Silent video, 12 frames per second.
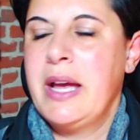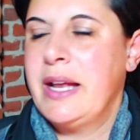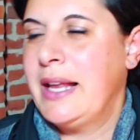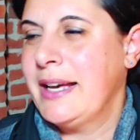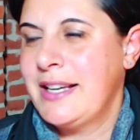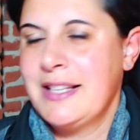And
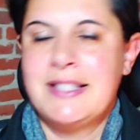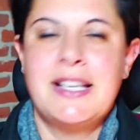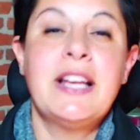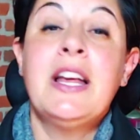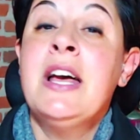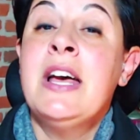like I
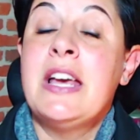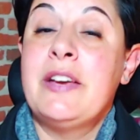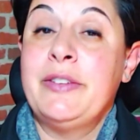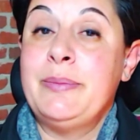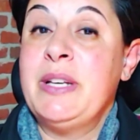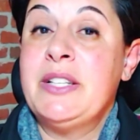said, if
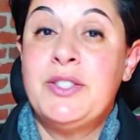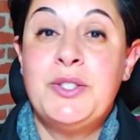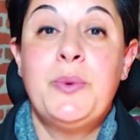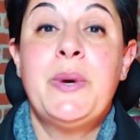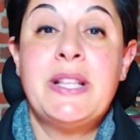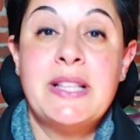it means
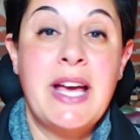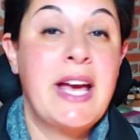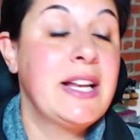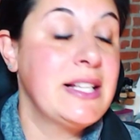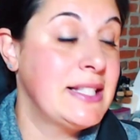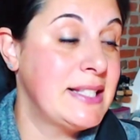doing
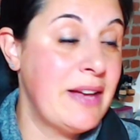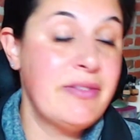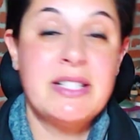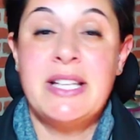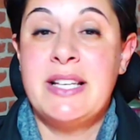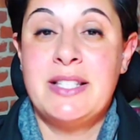that
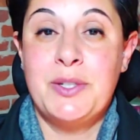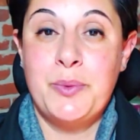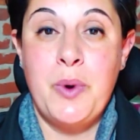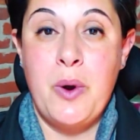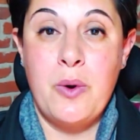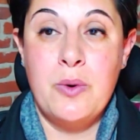7 days in a
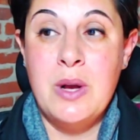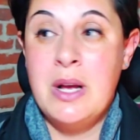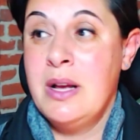row,